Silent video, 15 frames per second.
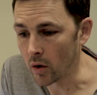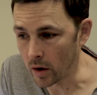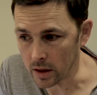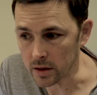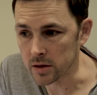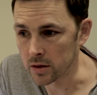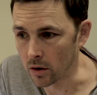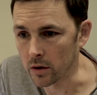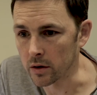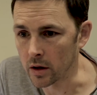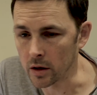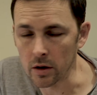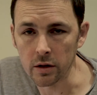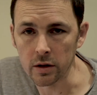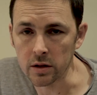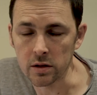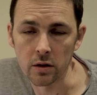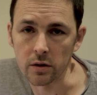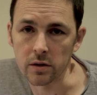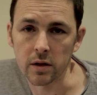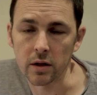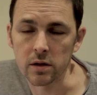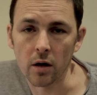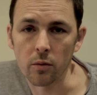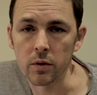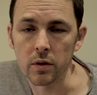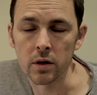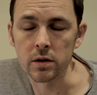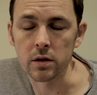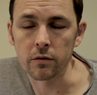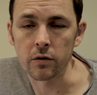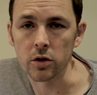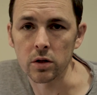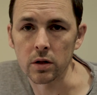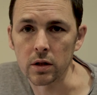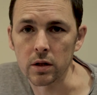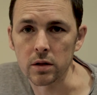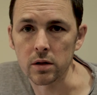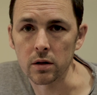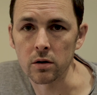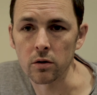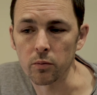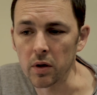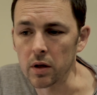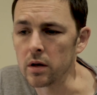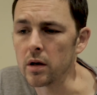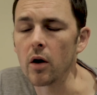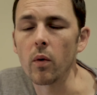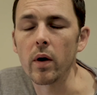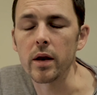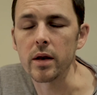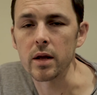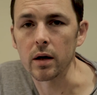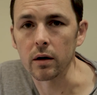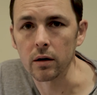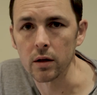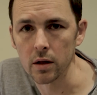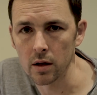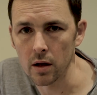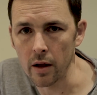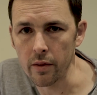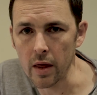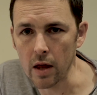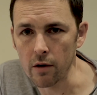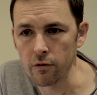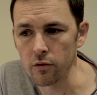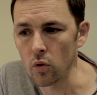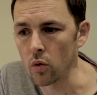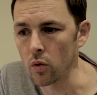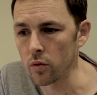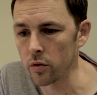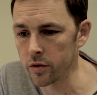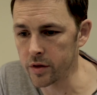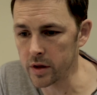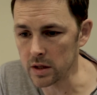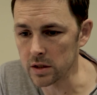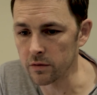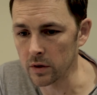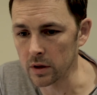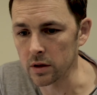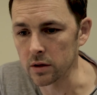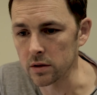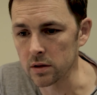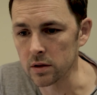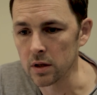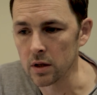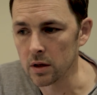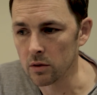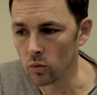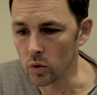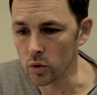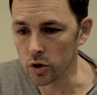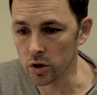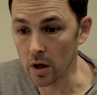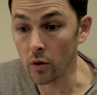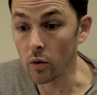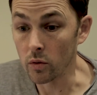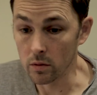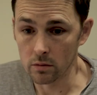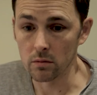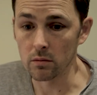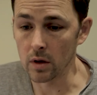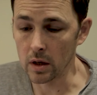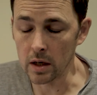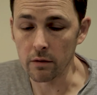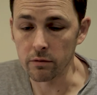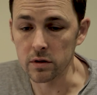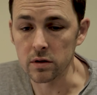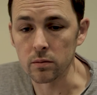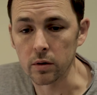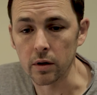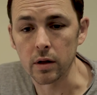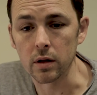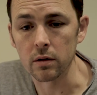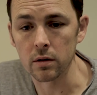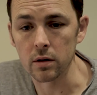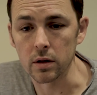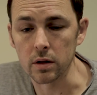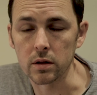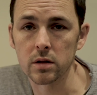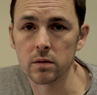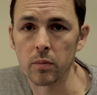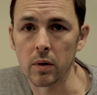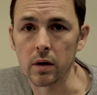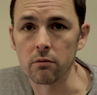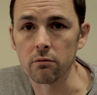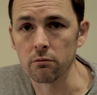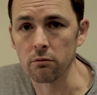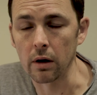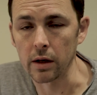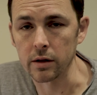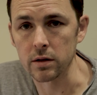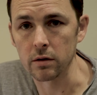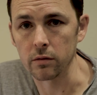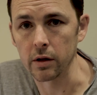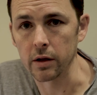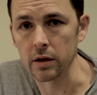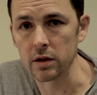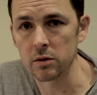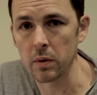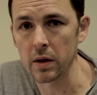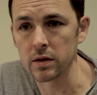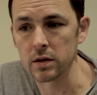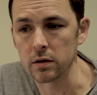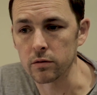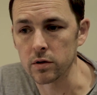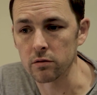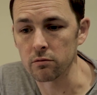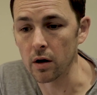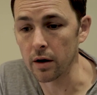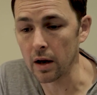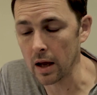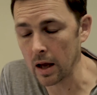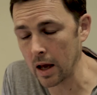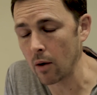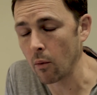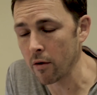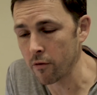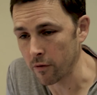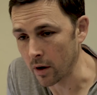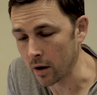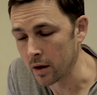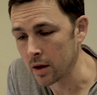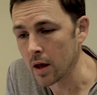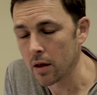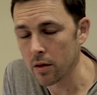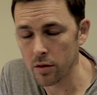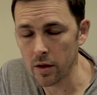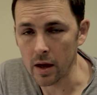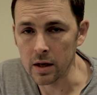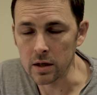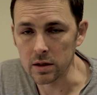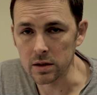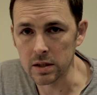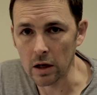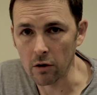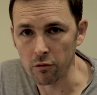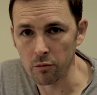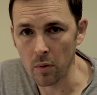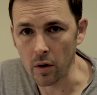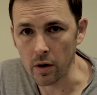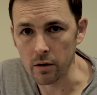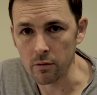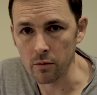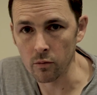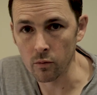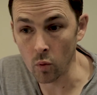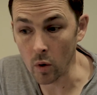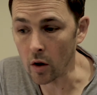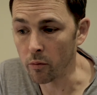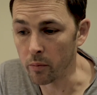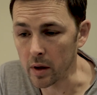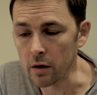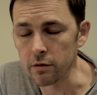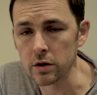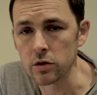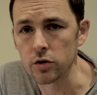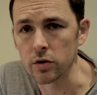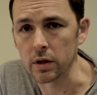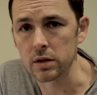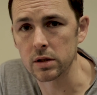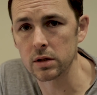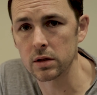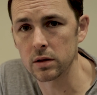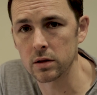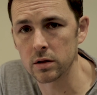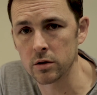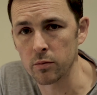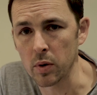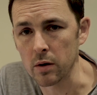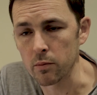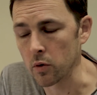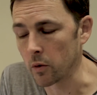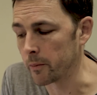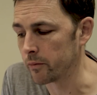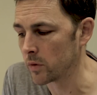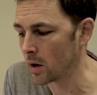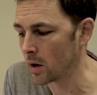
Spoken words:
it's not set up as efficiently as it could be, nowhere near. And therefore, these figures will show inevitably that it's been relatively expensive to run. However, that in itself might well be of interest to people.